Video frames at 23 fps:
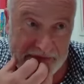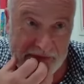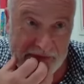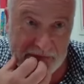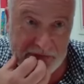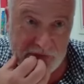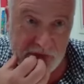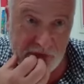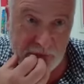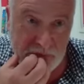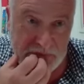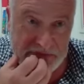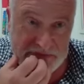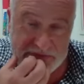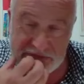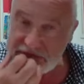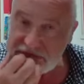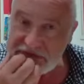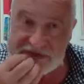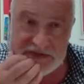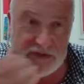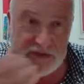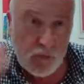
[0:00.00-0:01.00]
that humans
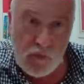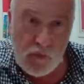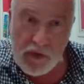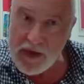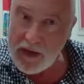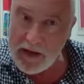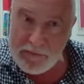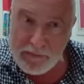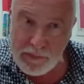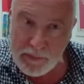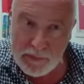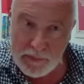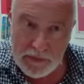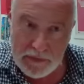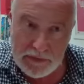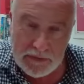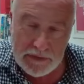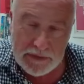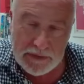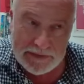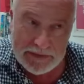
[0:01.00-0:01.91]
are so capable,